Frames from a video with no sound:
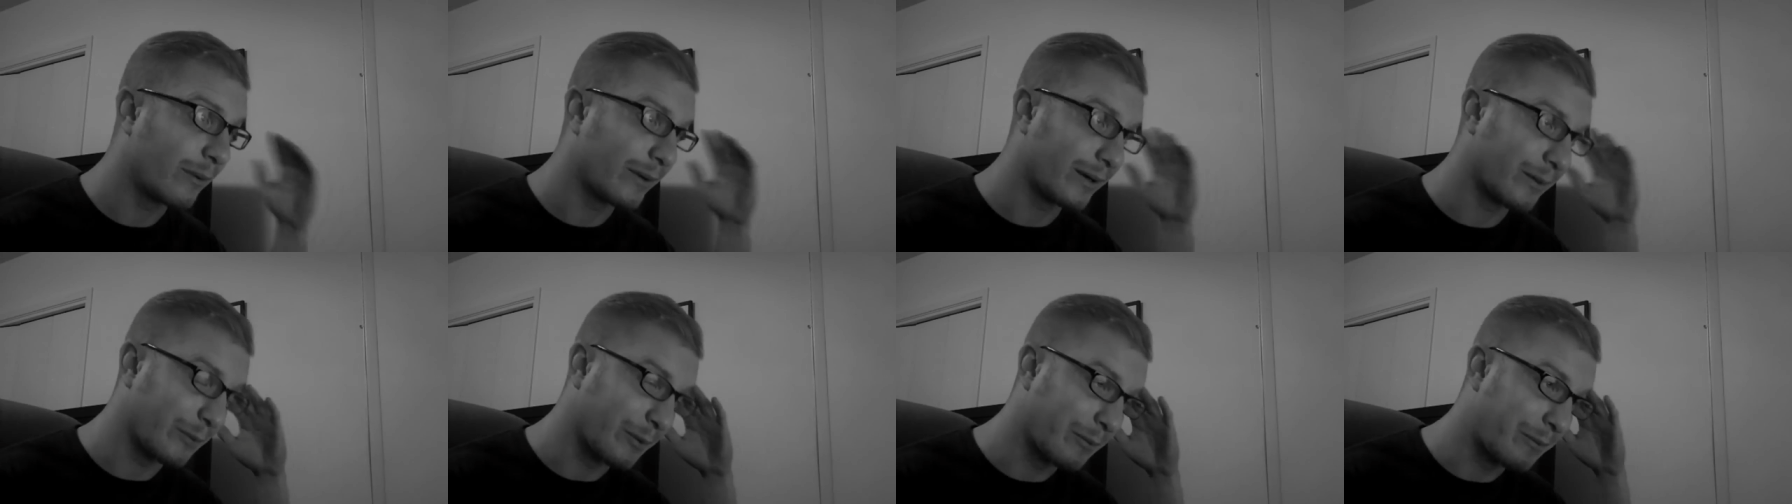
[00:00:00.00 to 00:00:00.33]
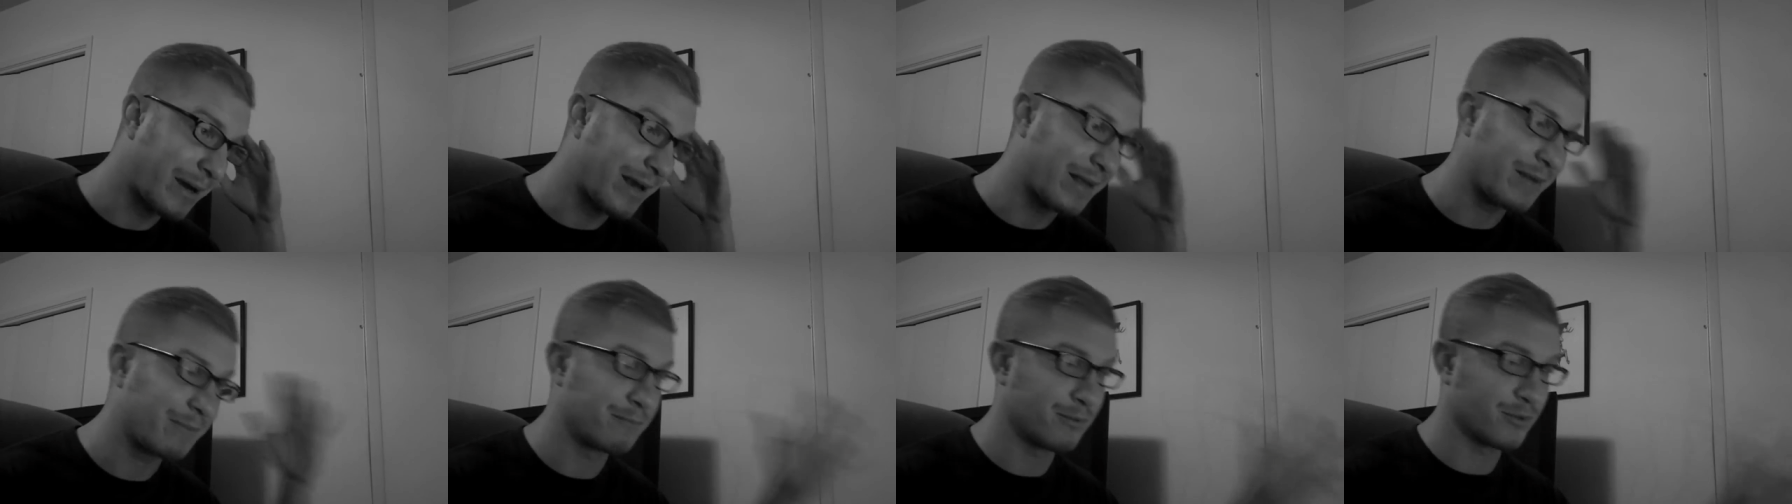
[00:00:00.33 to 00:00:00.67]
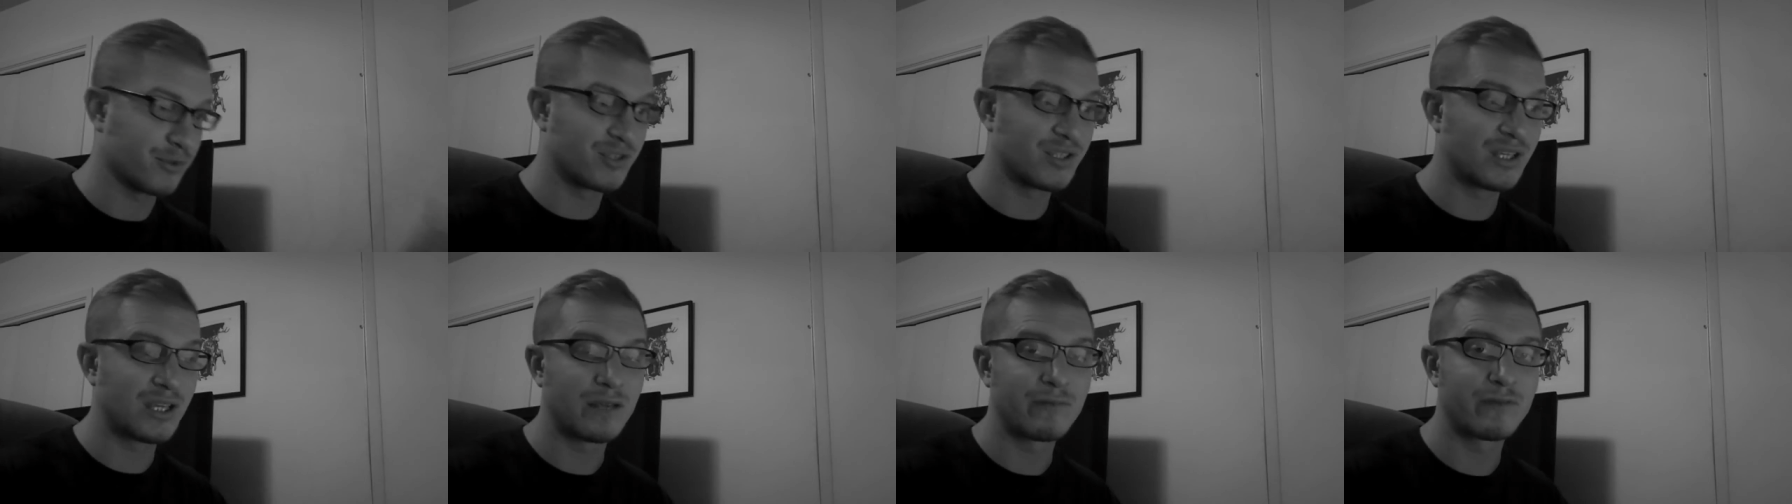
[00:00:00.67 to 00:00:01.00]
we, we might
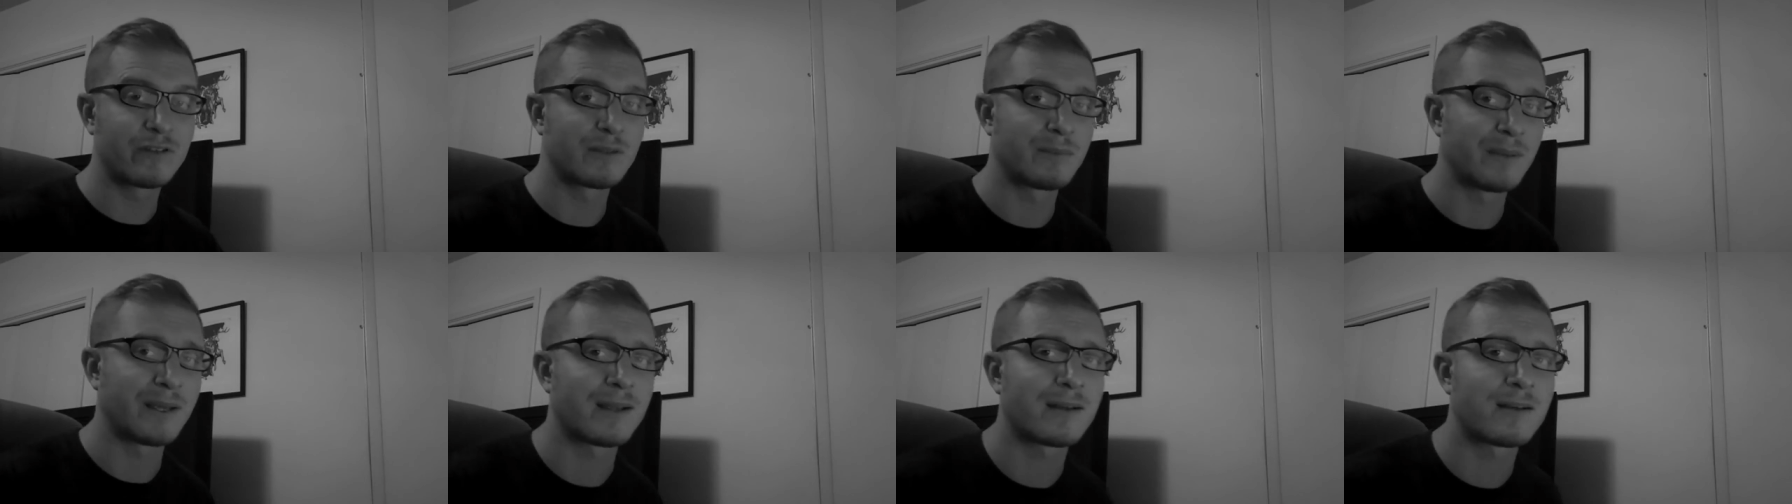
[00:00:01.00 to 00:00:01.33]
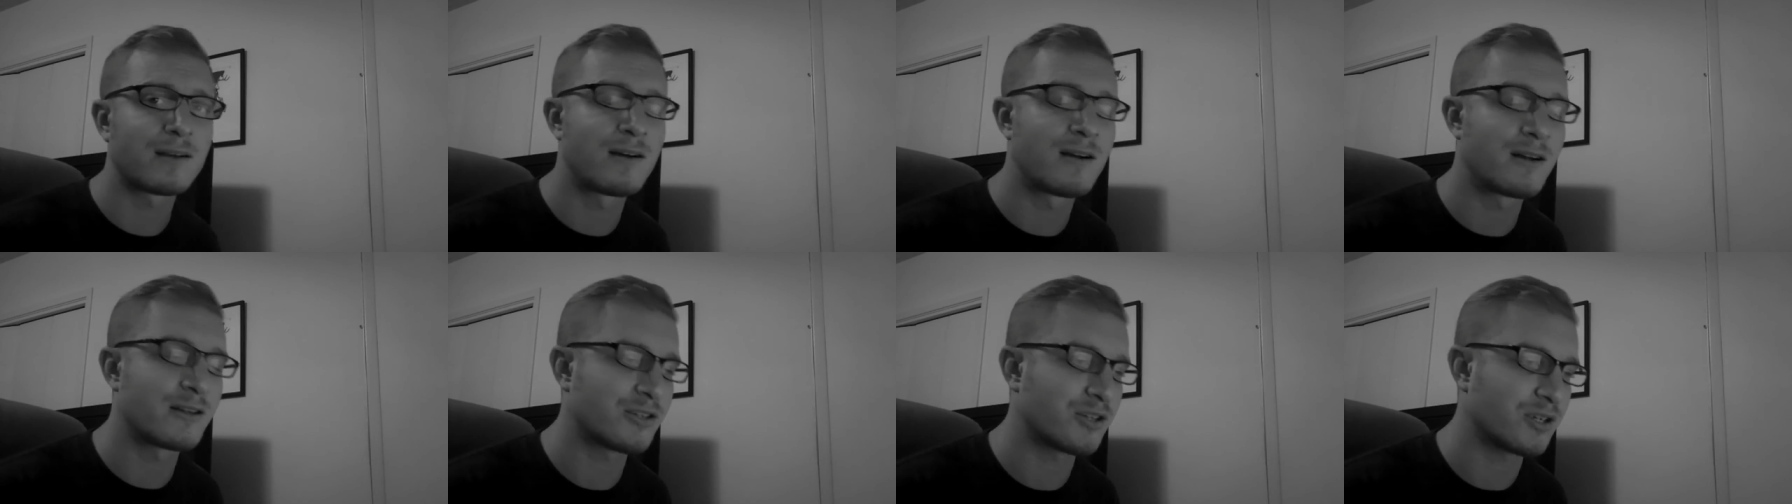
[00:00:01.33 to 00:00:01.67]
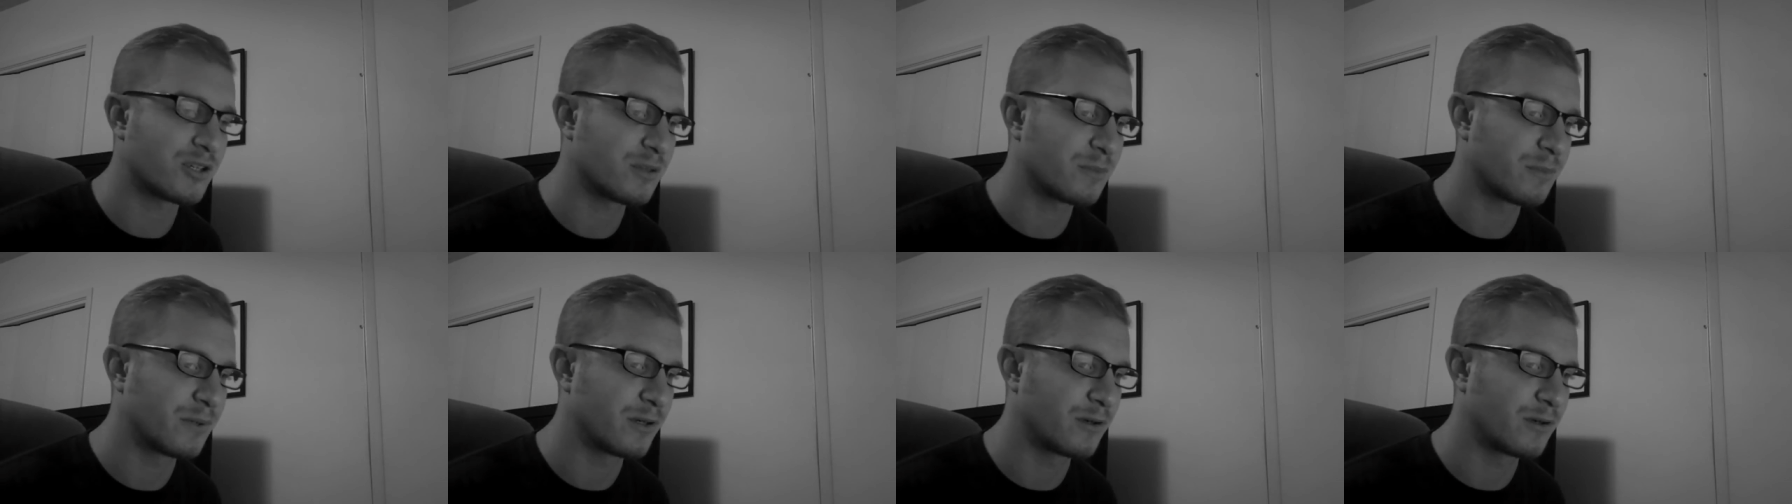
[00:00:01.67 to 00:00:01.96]
perceive as being conscious,